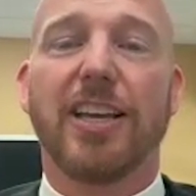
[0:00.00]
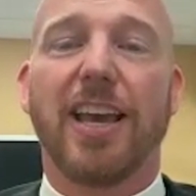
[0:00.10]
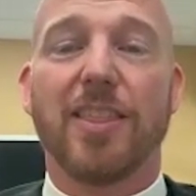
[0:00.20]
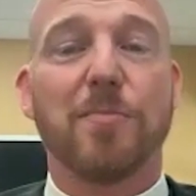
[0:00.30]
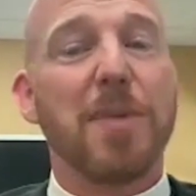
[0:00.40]

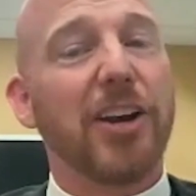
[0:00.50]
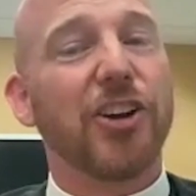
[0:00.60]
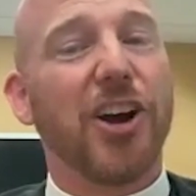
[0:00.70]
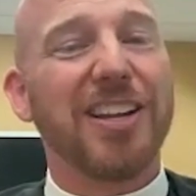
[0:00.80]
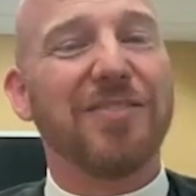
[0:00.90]
and the matter
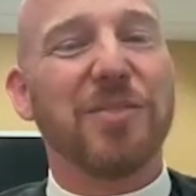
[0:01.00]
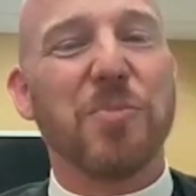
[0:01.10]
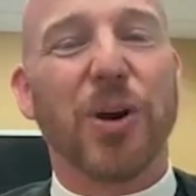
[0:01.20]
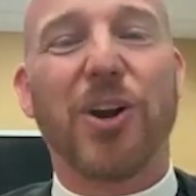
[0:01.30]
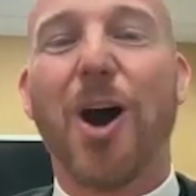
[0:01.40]
got even
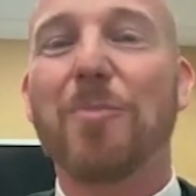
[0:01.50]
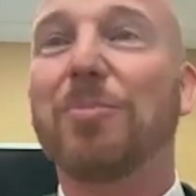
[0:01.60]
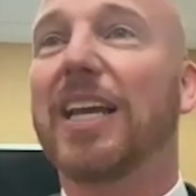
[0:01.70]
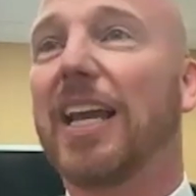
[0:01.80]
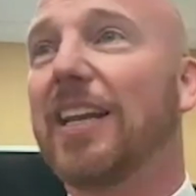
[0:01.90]
more
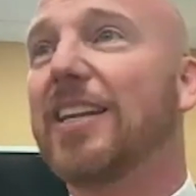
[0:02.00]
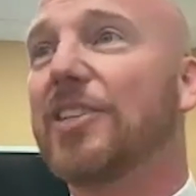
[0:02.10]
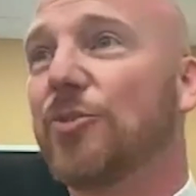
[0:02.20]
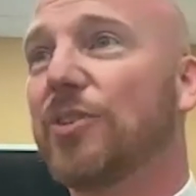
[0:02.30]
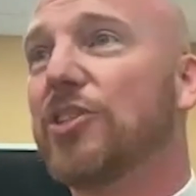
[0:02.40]
complicated
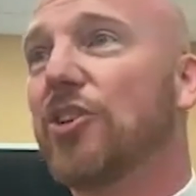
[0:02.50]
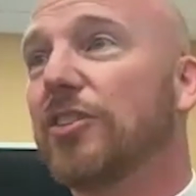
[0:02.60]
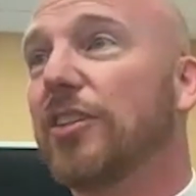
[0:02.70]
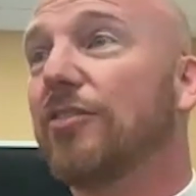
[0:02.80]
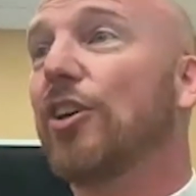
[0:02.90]
as a
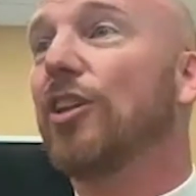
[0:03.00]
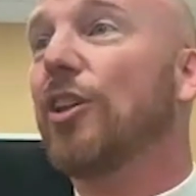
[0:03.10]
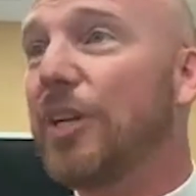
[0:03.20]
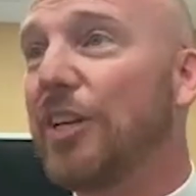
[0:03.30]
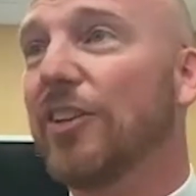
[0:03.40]
result of
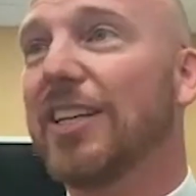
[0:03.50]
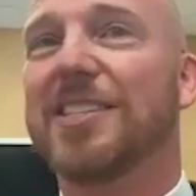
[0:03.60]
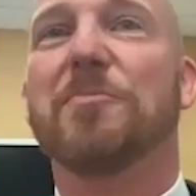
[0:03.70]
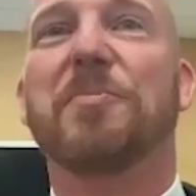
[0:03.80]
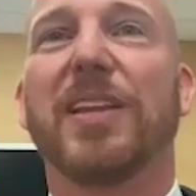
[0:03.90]

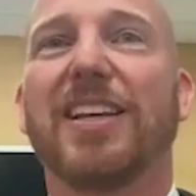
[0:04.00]
colonialism.